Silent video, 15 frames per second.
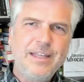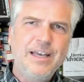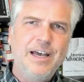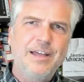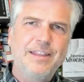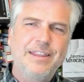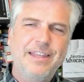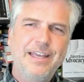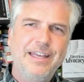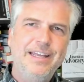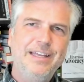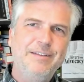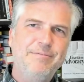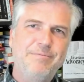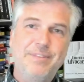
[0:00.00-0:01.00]
uh,
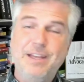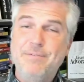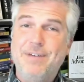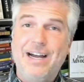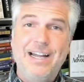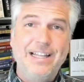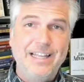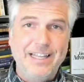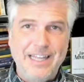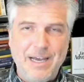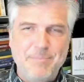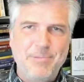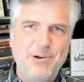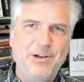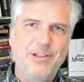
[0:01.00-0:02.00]
they they violated
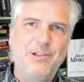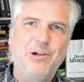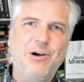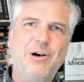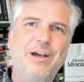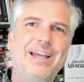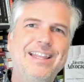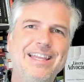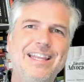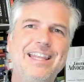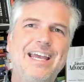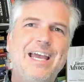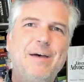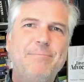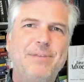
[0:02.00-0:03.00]
that part of the law, and then
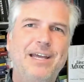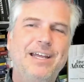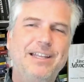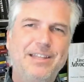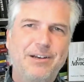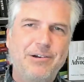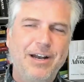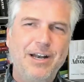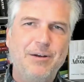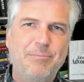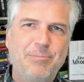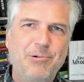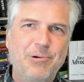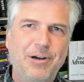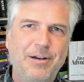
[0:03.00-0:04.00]
they updated the credit
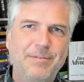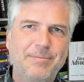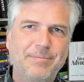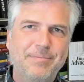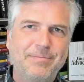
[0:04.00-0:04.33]
report,